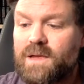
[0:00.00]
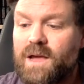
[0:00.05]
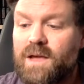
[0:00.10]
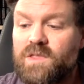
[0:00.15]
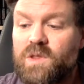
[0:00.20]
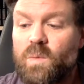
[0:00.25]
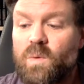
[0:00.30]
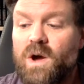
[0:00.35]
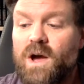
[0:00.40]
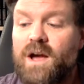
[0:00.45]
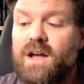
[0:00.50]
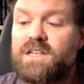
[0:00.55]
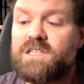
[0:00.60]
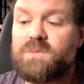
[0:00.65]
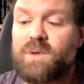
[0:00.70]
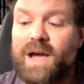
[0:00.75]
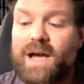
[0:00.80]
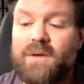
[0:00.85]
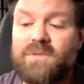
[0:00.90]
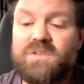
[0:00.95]
The words
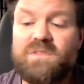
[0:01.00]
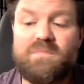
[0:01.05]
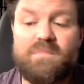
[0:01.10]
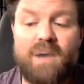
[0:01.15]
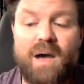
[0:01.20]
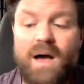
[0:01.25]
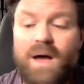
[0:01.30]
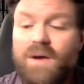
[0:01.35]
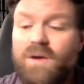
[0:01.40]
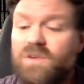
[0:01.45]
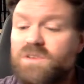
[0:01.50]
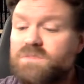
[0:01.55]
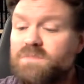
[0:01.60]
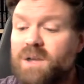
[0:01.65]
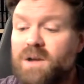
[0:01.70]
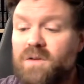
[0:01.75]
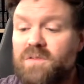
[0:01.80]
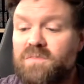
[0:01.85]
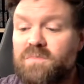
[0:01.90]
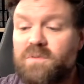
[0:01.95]
were out of Marlowe's
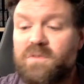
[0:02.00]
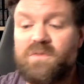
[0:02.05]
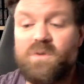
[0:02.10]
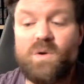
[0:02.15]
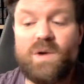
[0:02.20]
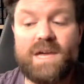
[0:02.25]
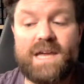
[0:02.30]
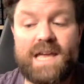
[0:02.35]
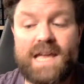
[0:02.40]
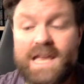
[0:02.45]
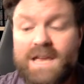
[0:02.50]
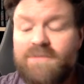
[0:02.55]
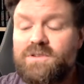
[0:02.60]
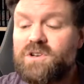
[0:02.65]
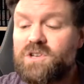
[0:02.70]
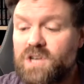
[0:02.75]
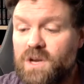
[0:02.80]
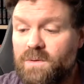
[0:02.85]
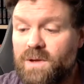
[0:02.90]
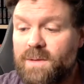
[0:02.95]
mouth before he
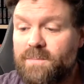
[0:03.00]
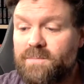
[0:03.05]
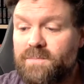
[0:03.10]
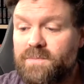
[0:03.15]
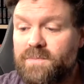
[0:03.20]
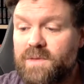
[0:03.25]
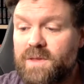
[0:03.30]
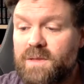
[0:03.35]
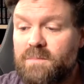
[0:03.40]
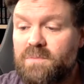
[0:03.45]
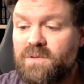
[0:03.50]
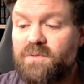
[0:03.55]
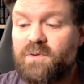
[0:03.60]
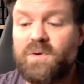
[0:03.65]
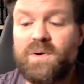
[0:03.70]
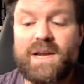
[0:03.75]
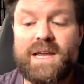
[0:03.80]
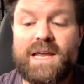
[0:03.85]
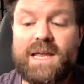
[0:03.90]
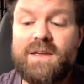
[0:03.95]
even knew it,
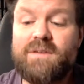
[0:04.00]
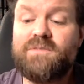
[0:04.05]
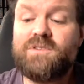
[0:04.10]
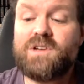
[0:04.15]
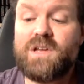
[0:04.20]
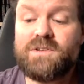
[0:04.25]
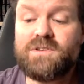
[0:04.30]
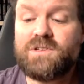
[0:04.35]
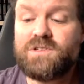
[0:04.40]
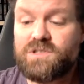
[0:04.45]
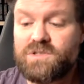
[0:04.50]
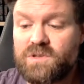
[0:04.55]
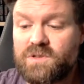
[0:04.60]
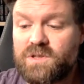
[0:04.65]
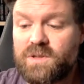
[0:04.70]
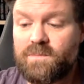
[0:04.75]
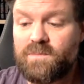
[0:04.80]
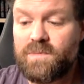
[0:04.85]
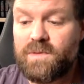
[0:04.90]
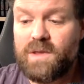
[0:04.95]
before he even understood
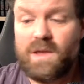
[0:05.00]
them.